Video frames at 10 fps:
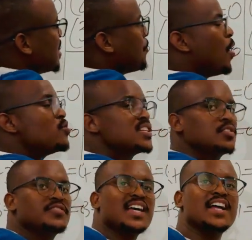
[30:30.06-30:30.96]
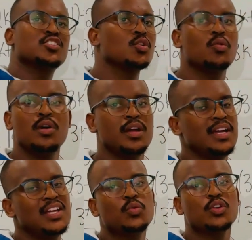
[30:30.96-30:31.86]
the boundaries of sine. So
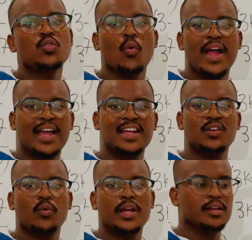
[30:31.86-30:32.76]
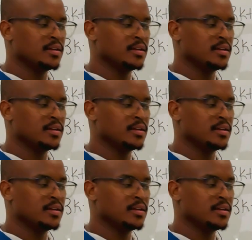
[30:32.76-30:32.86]
it will not work anyway.